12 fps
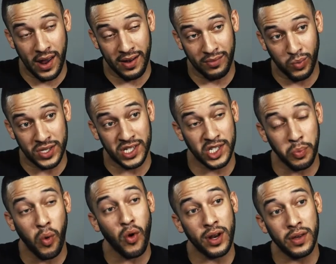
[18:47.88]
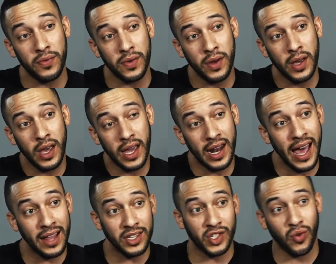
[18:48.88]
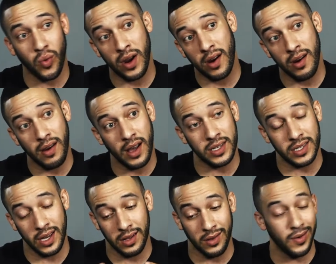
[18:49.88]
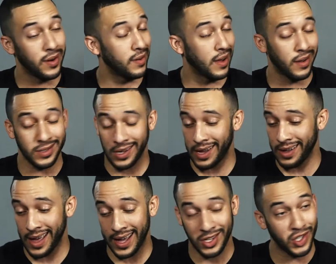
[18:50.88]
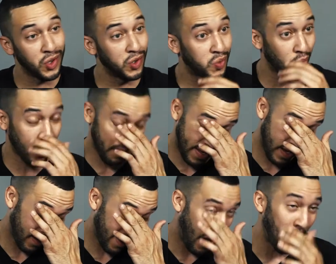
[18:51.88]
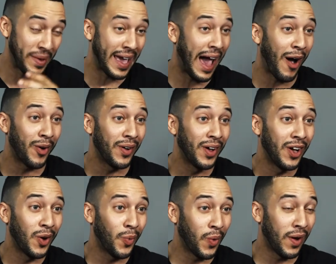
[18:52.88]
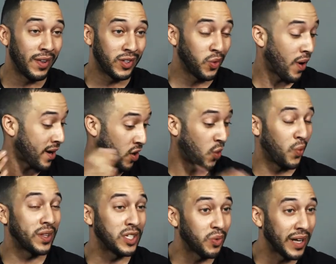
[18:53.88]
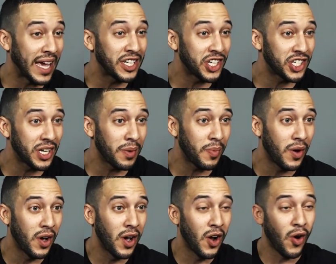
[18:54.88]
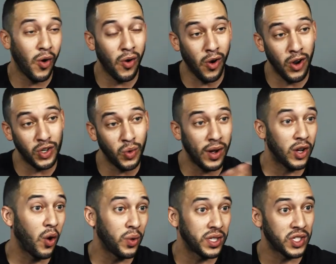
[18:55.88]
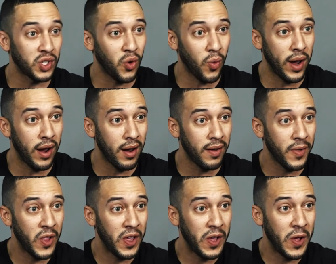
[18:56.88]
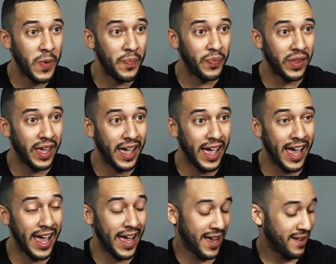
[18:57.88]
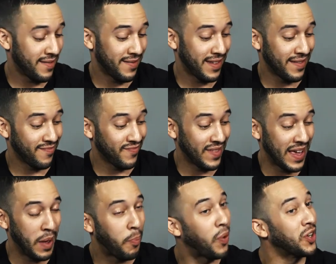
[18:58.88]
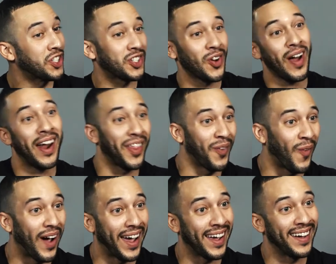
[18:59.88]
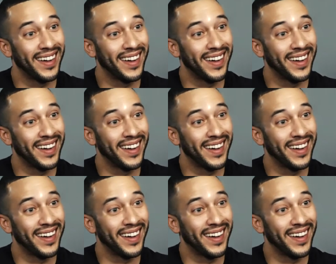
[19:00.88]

that wasn't supportive and I had this career, I said, Lord, I was like, hey, choose one, man, help me out. What do I go with this relationship or do I go with this career? And he pushed her out of the way.